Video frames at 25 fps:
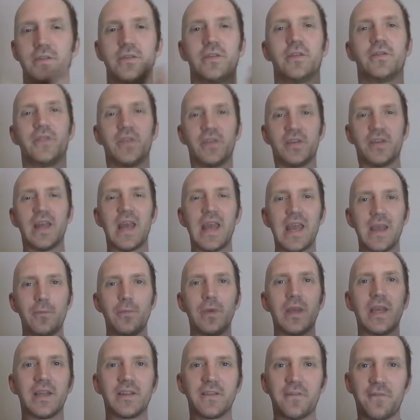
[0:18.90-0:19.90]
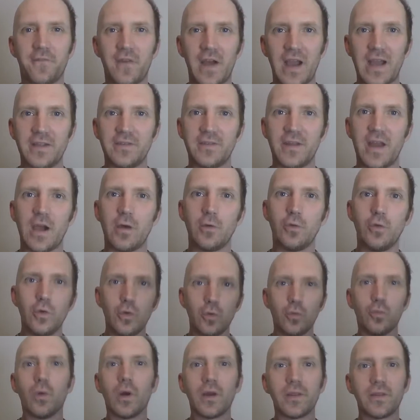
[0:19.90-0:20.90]
So today we get to find out who
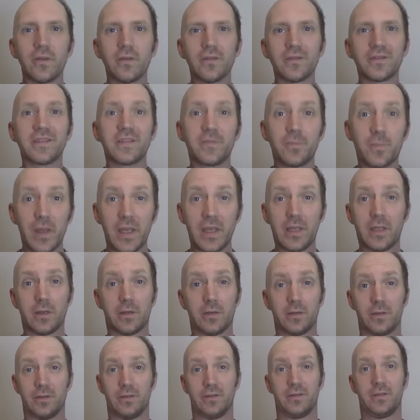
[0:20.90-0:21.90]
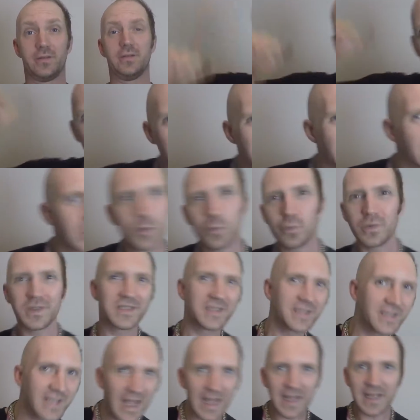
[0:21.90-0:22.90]
won those speakers. I'm too
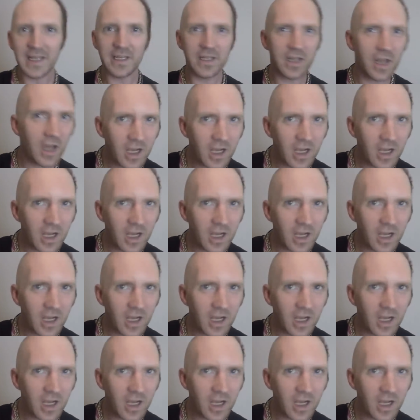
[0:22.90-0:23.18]
excited.